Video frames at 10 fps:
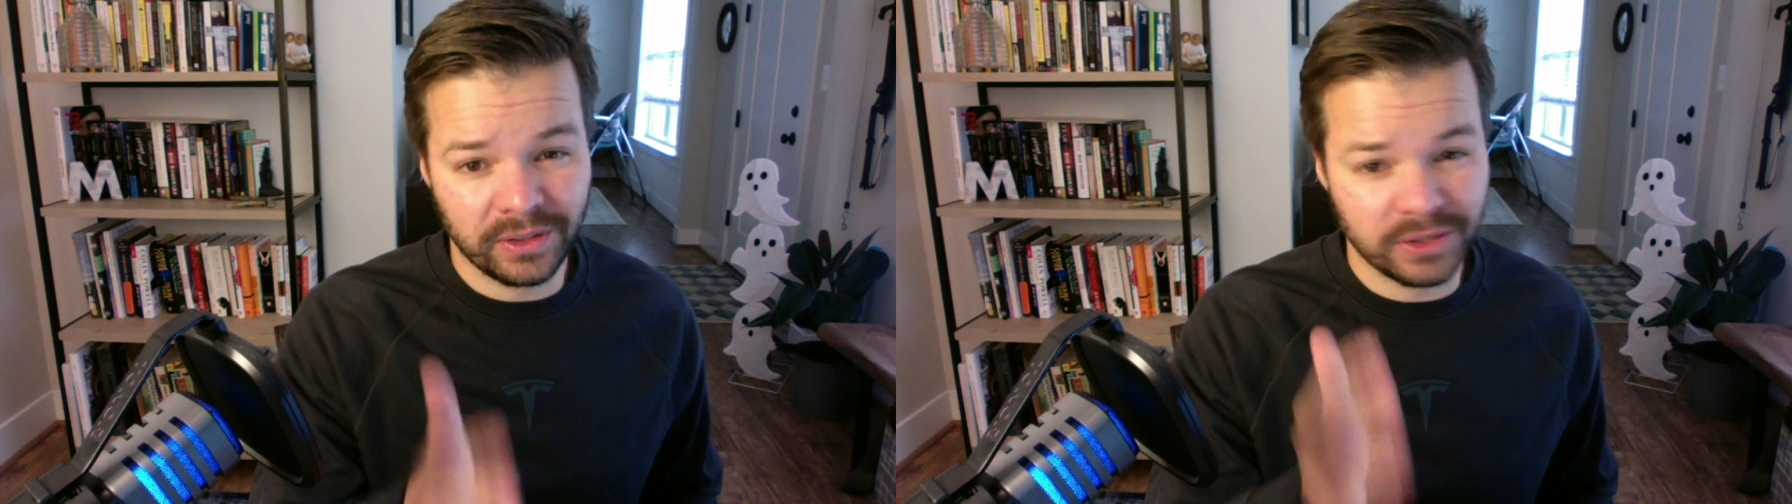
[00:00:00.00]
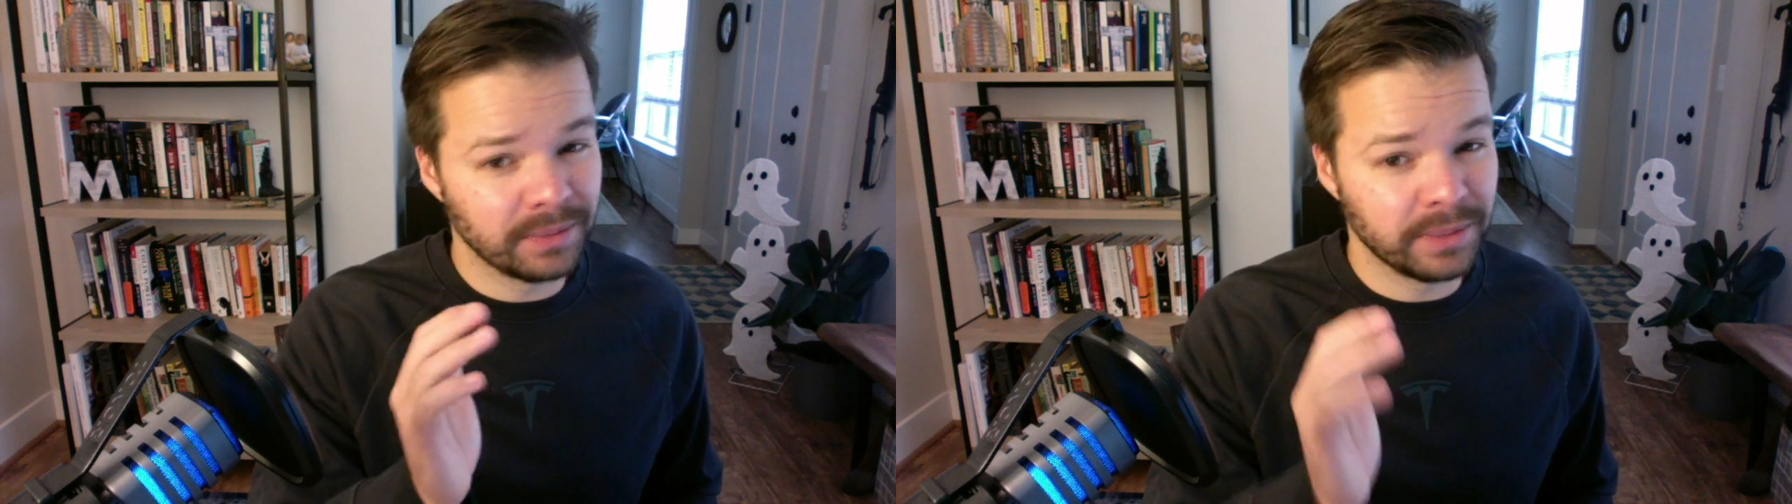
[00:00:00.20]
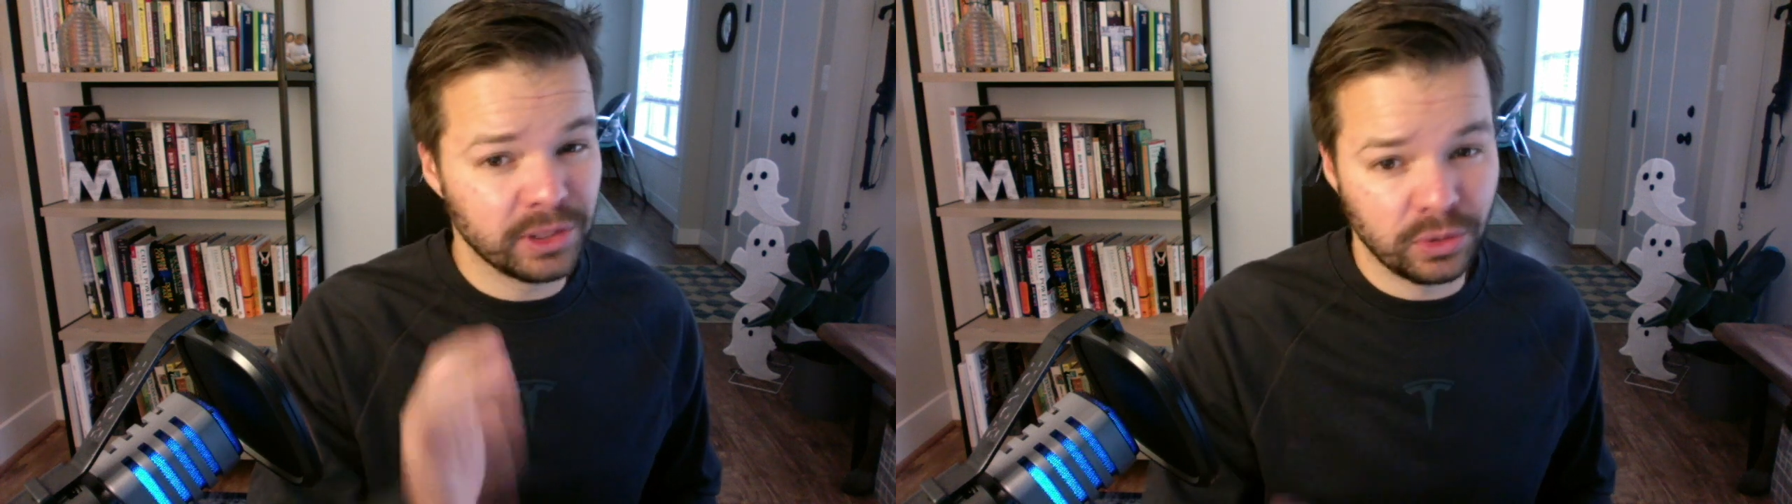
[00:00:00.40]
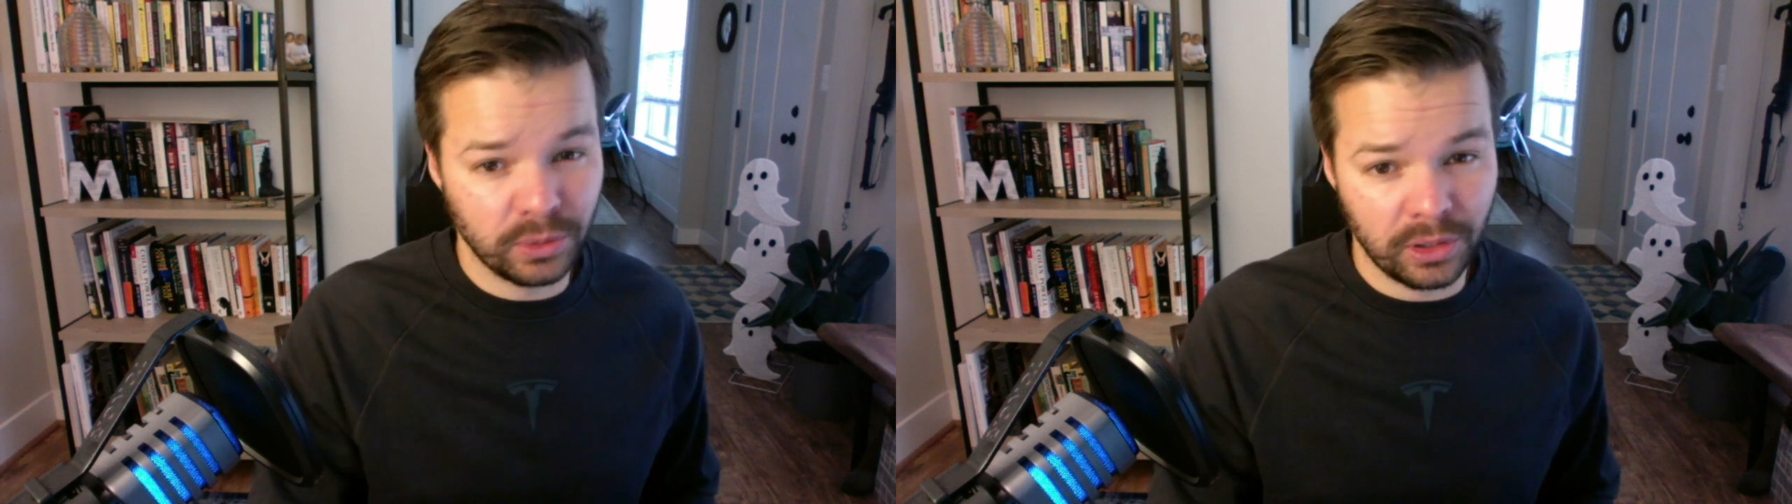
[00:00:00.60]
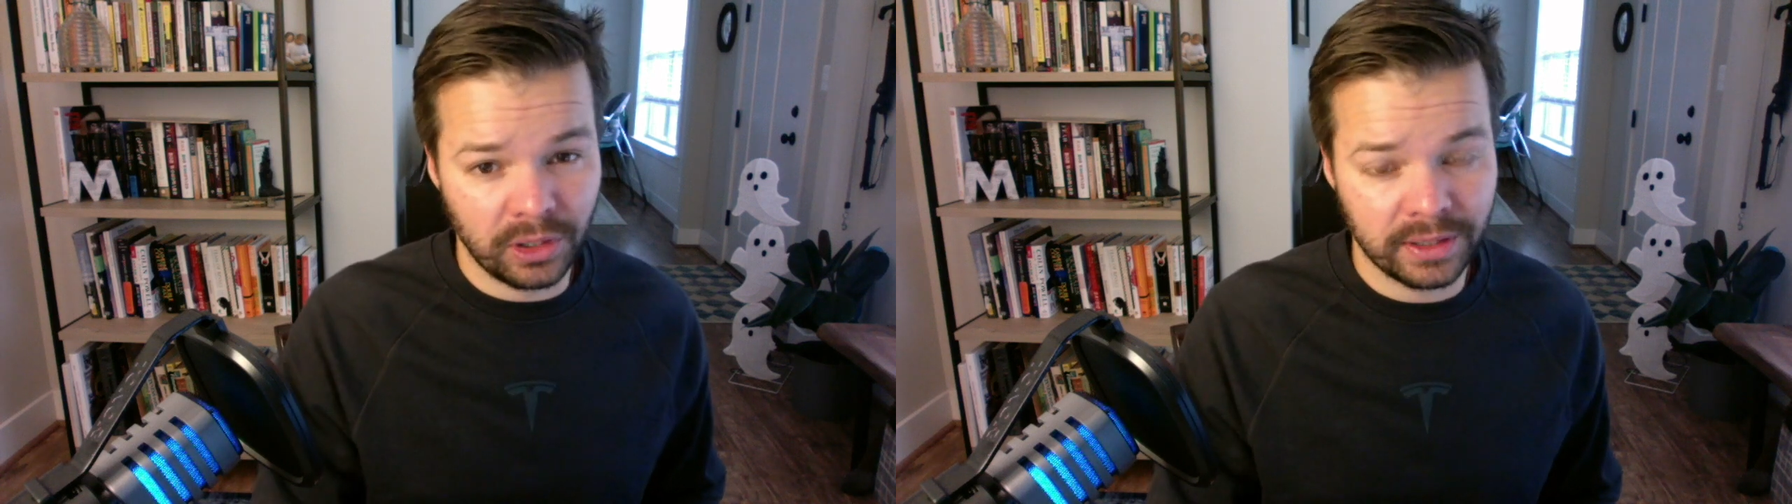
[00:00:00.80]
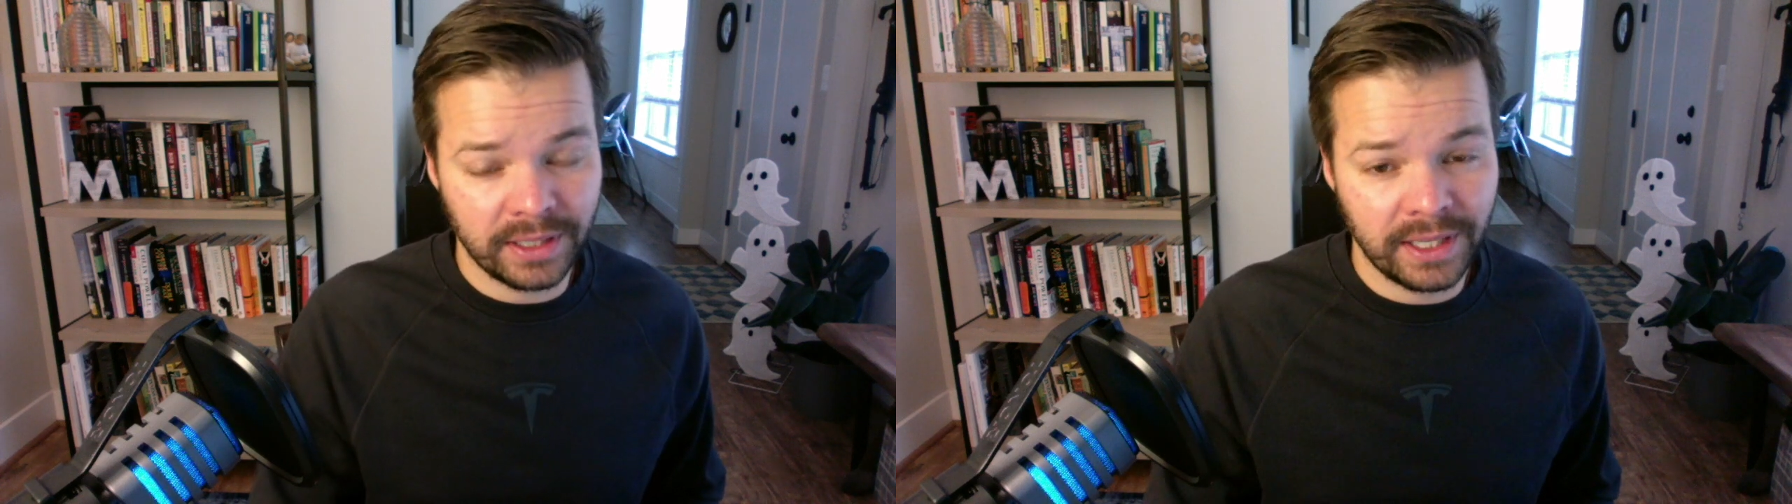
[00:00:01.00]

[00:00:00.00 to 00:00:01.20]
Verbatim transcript: They're simply too long.